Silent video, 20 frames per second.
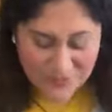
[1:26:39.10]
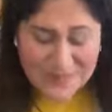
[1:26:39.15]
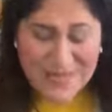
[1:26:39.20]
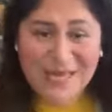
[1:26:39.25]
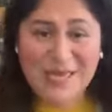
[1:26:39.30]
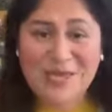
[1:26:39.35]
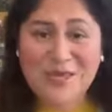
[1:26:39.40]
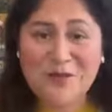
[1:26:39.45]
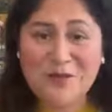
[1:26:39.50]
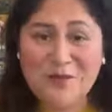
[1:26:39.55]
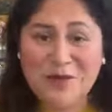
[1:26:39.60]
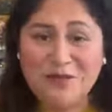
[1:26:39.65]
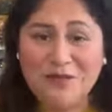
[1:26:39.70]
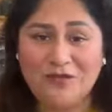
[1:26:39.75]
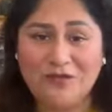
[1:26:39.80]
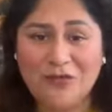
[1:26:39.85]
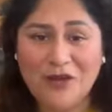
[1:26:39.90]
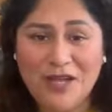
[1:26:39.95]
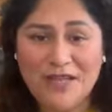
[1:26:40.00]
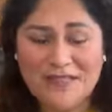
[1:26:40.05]
Thank
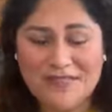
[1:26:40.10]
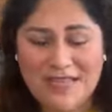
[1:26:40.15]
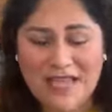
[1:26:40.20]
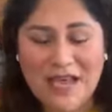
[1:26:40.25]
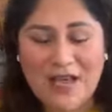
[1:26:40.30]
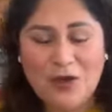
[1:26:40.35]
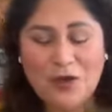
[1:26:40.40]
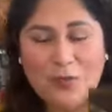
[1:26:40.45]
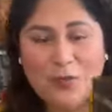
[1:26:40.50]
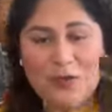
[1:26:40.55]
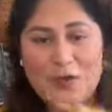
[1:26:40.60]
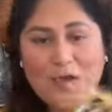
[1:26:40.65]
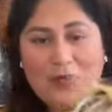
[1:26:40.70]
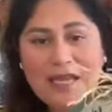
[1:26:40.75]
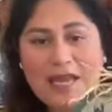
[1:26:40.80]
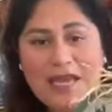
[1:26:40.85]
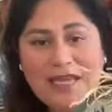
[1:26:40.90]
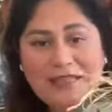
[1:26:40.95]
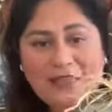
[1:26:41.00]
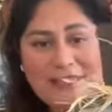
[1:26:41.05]
you, my friends. I
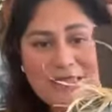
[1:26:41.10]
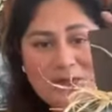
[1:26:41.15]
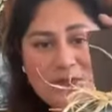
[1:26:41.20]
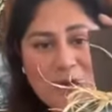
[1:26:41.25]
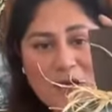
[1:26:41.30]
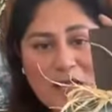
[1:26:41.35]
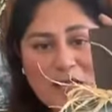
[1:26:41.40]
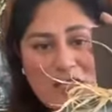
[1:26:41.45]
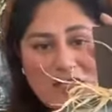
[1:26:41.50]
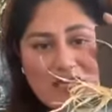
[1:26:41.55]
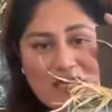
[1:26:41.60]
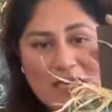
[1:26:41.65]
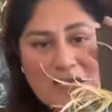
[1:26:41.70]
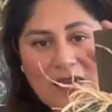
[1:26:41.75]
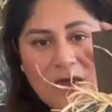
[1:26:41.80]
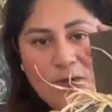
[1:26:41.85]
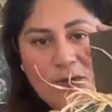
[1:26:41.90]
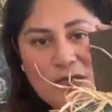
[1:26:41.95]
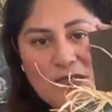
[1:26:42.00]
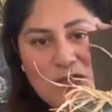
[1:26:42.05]
hope you like this
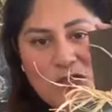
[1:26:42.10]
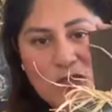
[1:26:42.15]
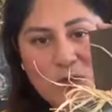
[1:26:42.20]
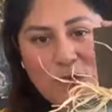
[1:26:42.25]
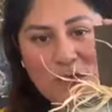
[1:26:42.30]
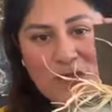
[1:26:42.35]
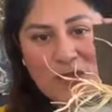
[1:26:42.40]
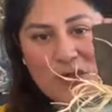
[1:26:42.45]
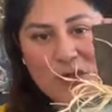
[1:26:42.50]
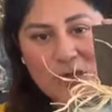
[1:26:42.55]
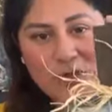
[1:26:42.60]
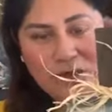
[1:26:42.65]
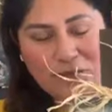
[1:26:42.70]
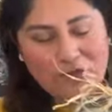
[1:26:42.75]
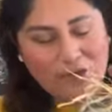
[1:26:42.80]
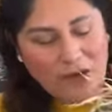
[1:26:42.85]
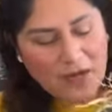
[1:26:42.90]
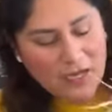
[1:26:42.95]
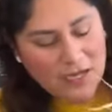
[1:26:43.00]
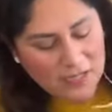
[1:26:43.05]
project. It was super
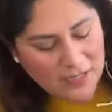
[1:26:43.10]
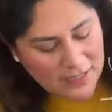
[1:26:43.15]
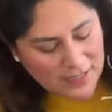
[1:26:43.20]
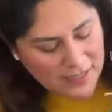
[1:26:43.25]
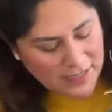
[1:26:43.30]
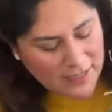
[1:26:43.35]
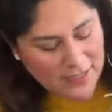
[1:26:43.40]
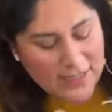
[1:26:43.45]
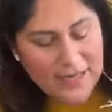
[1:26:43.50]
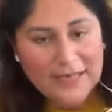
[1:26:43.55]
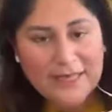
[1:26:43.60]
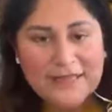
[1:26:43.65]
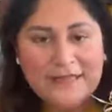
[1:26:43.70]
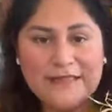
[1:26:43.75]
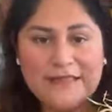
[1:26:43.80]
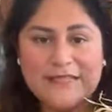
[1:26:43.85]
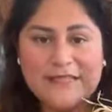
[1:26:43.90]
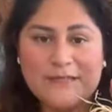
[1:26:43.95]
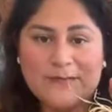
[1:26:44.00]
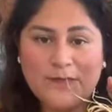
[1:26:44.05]
fun.
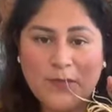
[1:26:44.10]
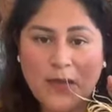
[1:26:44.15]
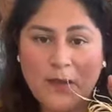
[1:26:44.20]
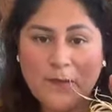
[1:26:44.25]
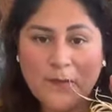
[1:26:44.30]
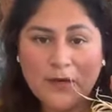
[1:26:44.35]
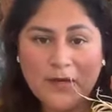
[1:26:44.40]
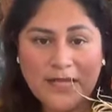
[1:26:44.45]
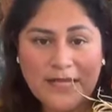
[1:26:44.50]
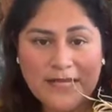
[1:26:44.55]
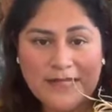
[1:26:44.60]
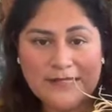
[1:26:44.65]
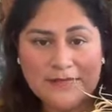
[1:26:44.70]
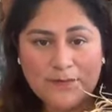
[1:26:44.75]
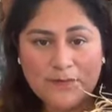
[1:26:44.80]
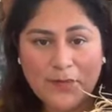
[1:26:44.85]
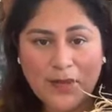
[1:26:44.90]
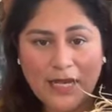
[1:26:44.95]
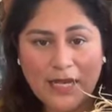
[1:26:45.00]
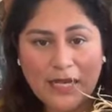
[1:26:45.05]
This paper
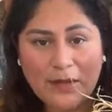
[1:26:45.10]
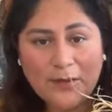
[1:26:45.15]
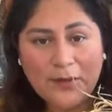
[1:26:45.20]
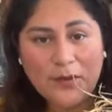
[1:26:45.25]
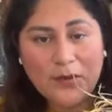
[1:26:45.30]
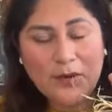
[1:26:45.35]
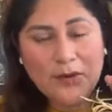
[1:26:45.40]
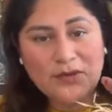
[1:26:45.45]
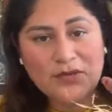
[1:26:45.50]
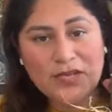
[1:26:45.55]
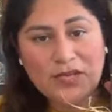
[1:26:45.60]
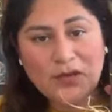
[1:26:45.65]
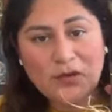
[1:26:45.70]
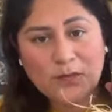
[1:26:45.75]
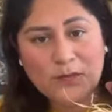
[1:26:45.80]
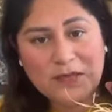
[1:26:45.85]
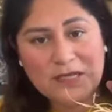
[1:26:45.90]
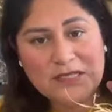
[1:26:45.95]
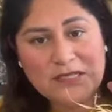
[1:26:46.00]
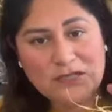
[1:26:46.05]
is available
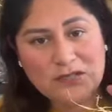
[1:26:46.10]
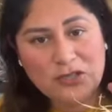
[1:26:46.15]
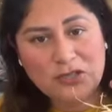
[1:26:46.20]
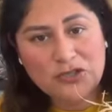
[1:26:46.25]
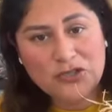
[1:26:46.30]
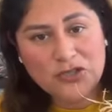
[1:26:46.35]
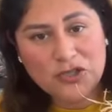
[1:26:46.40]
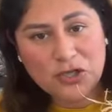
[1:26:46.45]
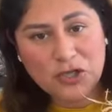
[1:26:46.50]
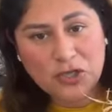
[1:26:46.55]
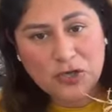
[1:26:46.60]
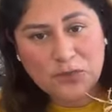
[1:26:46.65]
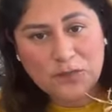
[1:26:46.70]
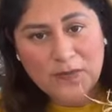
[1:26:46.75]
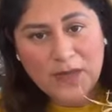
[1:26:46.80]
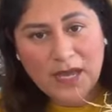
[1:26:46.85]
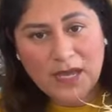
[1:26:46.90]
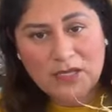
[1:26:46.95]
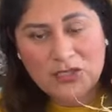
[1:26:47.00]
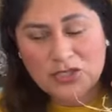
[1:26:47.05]
on Decoupage
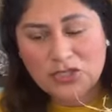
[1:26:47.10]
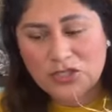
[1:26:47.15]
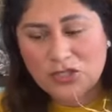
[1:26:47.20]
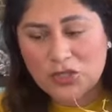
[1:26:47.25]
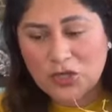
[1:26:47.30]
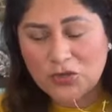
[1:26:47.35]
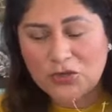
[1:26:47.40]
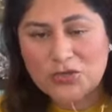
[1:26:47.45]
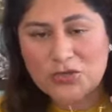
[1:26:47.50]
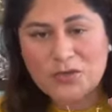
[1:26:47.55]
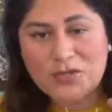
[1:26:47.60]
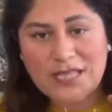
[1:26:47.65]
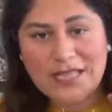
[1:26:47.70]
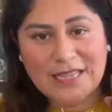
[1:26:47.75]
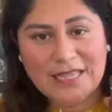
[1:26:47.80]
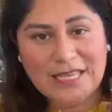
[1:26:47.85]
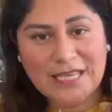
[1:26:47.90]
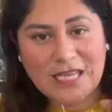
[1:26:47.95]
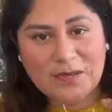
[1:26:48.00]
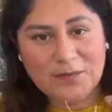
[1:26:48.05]
Central. Just go
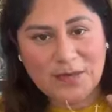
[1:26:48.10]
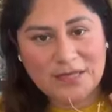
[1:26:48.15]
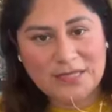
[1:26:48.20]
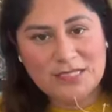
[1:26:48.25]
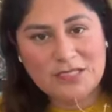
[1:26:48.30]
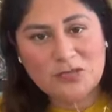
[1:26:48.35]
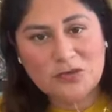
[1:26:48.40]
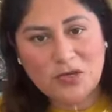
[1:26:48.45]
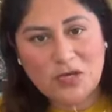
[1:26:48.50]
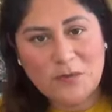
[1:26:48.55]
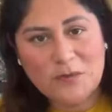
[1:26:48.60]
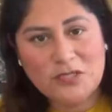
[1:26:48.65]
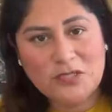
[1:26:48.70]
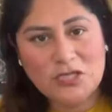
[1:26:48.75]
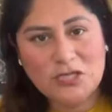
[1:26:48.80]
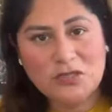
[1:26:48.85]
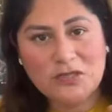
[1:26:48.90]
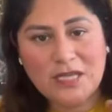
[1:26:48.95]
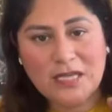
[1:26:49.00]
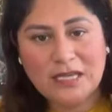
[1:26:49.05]
to the link in my
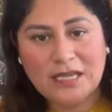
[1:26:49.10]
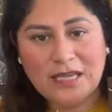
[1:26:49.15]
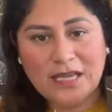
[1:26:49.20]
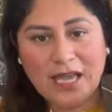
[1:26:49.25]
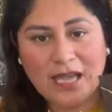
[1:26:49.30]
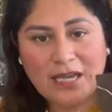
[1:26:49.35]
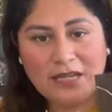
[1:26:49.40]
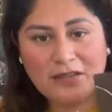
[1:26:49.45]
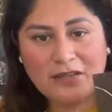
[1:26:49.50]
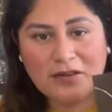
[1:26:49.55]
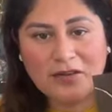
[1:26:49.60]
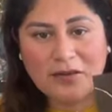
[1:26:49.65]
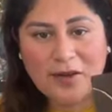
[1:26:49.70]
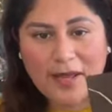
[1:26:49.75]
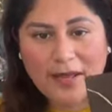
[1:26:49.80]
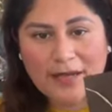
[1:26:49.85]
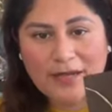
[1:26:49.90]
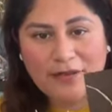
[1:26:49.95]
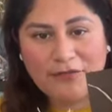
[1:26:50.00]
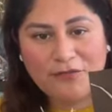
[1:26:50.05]
description and get
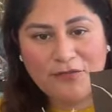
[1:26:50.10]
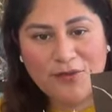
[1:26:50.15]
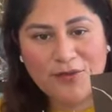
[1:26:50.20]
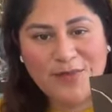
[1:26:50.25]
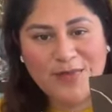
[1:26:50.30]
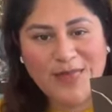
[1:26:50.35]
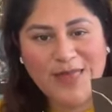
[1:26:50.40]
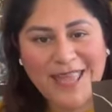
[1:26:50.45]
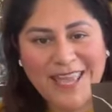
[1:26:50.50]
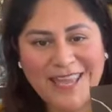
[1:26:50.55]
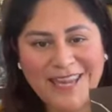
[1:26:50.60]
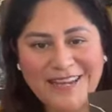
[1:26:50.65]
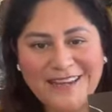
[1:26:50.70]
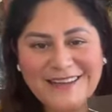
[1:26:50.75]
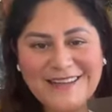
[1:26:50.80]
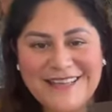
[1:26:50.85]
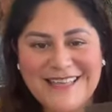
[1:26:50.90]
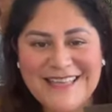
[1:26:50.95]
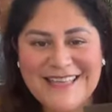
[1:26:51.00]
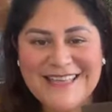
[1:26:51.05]
it directly from
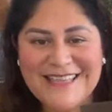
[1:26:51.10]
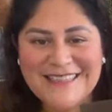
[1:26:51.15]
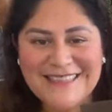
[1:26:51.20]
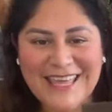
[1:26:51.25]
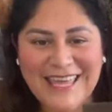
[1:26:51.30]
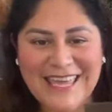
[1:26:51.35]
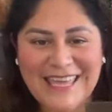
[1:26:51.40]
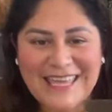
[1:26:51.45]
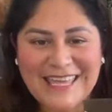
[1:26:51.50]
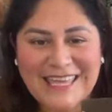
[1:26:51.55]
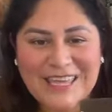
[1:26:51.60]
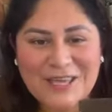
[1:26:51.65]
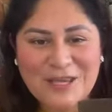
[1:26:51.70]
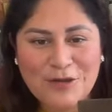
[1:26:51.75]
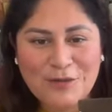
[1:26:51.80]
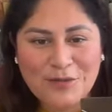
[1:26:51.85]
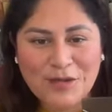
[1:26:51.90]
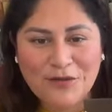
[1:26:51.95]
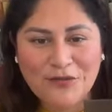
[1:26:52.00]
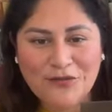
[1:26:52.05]
there.
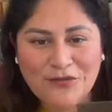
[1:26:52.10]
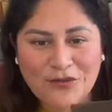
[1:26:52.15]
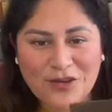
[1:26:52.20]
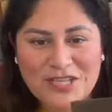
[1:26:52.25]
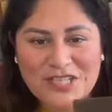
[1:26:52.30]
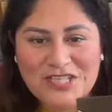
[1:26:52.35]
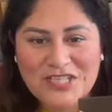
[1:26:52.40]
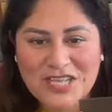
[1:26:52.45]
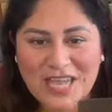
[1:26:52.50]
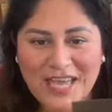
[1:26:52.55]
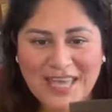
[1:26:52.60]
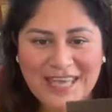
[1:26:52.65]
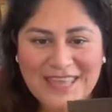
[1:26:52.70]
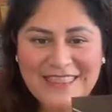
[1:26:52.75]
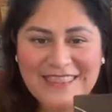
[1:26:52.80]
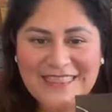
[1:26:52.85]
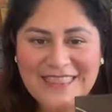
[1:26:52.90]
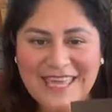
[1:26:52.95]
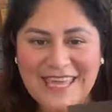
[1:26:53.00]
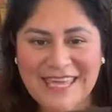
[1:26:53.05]
Thank you, my friend
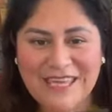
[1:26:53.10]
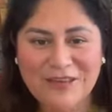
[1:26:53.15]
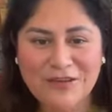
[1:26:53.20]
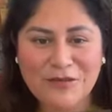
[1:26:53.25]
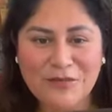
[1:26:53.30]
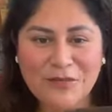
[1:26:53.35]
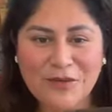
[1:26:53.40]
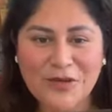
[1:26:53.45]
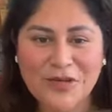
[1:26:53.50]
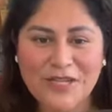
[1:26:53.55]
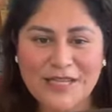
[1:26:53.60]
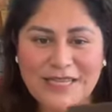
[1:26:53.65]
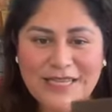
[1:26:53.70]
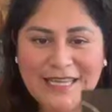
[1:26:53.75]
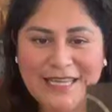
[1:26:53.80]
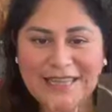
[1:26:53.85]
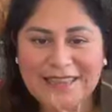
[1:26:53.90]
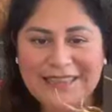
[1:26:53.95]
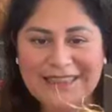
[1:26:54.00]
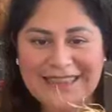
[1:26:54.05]
Shahin. Thank you,
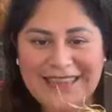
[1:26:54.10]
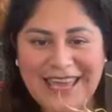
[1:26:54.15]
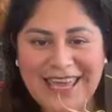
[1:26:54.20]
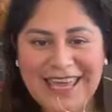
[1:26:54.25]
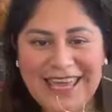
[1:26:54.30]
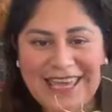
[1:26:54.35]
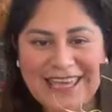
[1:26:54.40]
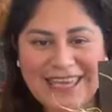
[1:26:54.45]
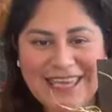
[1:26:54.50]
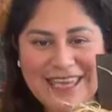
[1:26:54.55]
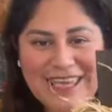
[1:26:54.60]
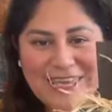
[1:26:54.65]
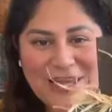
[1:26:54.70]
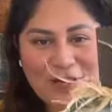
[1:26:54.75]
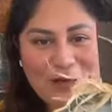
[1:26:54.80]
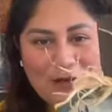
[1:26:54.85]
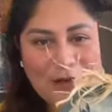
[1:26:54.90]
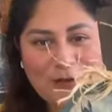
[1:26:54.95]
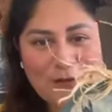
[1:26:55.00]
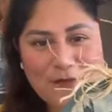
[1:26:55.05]
Marilyn.
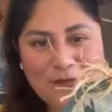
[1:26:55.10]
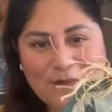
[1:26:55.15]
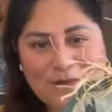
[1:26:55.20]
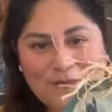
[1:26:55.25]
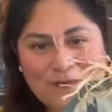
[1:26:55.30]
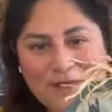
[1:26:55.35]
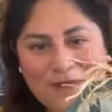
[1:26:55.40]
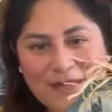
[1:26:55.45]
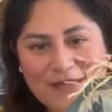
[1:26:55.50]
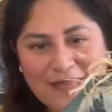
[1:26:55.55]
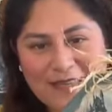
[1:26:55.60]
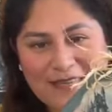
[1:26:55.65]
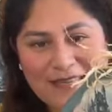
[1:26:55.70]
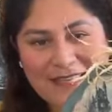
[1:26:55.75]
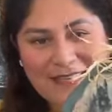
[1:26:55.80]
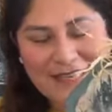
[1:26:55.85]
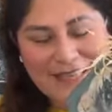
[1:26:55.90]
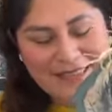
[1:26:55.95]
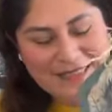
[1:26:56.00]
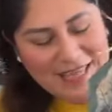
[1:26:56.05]
Thank you.
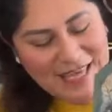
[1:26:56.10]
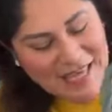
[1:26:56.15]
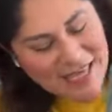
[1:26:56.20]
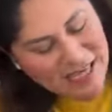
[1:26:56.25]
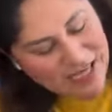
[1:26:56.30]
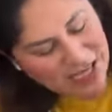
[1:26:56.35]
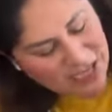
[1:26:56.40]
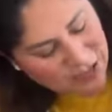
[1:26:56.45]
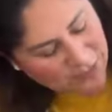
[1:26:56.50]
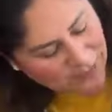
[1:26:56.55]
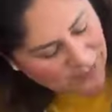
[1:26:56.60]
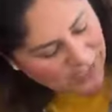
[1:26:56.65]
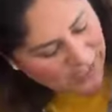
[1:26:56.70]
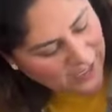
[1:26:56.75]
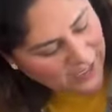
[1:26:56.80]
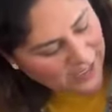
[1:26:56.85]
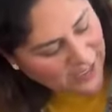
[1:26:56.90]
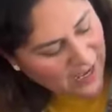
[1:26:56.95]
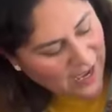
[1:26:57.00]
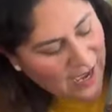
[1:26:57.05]

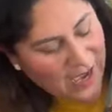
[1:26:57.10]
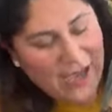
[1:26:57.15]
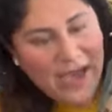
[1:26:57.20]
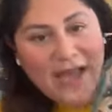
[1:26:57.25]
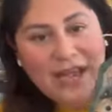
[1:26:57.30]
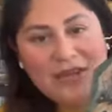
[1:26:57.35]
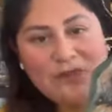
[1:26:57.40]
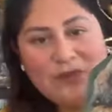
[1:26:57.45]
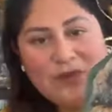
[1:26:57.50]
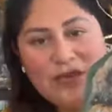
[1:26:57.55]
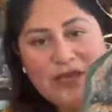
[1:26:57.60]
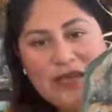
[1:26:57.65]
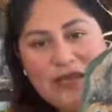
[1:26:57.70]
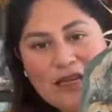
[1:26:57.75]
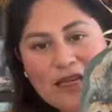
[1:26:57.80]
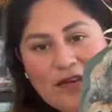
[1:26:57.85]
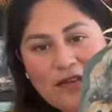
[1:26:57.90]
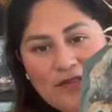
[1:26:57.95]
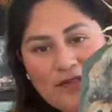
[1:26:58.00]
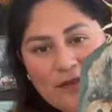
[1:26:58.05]
And I
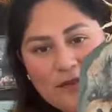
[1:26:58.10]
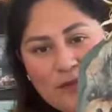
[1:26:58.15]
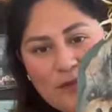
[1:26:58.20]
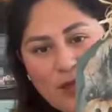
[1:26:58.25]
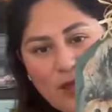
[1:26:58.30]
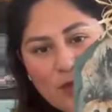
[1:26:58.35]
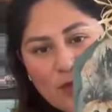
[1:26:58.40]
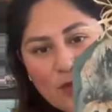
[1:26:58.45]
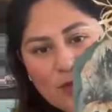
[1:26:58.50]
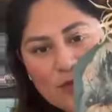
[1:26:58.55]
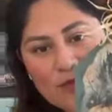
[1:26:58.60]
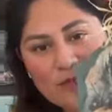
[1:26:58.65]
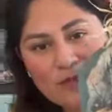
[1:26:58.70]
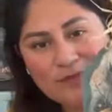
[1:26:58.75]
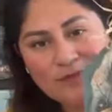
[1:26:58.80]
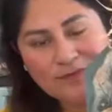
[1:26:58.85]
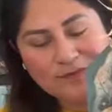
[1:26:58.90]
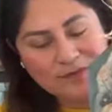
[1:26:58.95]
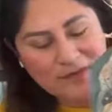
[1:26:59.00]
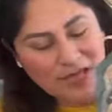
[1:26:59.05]
really love the
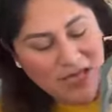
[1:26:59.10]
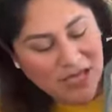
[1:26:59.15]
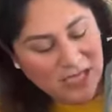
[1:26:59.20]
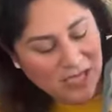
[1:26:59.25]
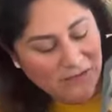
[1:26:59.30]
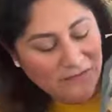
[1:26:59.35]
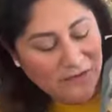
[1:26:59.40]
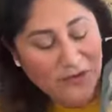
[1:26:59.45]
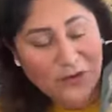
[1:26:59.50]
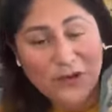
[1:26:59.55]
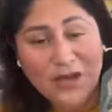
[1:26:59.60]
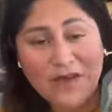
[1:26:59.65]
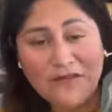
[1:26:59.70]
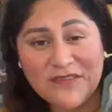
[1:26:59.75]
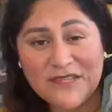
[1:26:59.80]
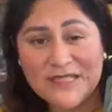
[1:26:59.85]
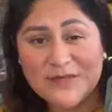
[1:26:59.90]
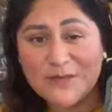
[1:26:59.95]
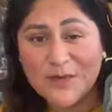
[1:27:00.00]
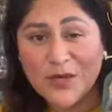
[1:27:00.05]
molds. And if you
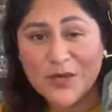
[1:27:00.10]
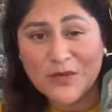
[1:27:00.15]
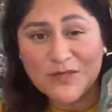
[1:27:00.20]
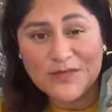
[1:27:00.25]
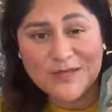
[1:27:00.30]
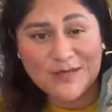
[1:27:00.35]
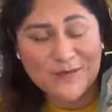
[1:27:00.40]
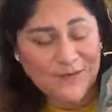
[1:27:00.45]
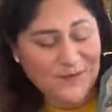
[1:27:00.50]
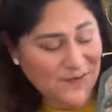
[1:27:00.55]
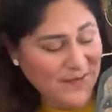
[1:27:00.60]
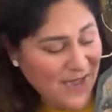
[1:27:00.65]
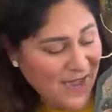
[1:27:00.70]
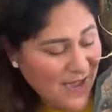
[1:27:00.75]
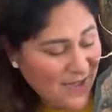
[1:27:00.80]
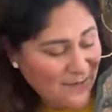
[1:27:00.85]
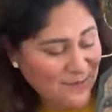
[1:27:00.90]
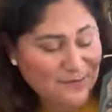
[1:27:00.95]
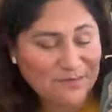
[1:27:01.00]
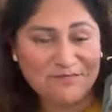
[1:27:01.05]
don't have these molds,
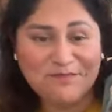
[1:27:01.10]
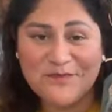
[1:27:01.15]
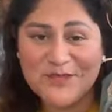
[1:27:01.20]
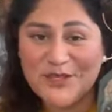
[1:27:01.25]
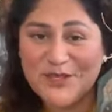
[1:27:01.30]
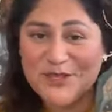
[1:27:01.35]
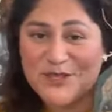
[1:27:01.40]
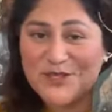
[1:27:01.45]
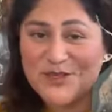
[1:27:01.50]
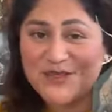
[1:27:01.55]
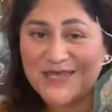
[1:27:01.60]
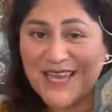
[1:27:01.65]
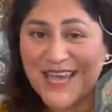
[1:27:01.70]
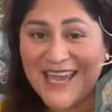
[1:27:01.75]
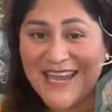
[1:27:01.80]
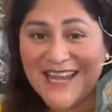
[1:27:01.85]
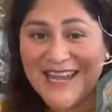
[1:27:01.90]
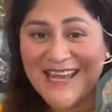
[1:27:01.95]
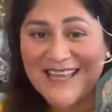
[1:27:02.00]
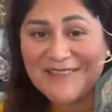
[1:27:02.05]
you
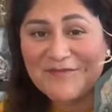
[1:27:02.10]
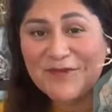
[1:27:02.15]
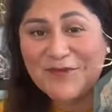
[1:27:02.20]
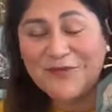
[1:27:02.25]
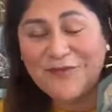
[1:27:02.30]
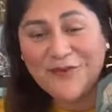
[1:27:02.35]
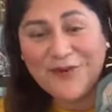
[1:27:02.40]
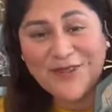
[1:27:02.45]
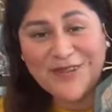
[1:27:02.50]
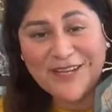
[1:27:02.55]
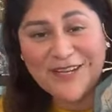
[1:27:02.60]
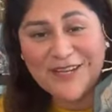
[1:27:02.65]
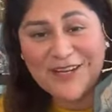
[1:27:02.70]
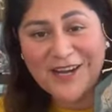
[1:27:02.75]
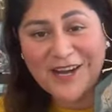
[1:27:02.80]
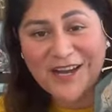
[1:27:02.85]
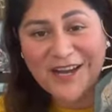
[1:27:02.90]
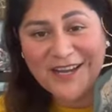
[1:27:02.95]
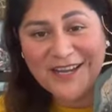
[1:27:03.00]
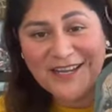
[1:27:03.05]
should get it before
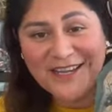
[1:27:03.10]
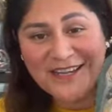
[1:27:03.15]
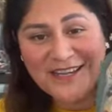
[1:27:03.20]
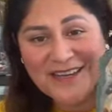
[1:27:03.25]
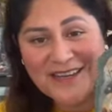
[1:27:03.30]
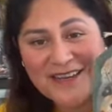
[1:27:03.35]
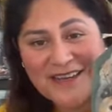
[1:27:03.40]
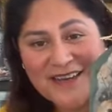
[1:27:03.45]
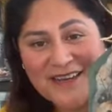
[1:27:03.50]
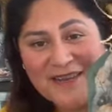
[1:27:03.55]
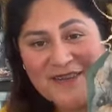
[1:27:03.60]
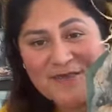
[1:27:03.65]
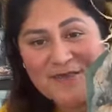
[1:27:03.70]
they're gone.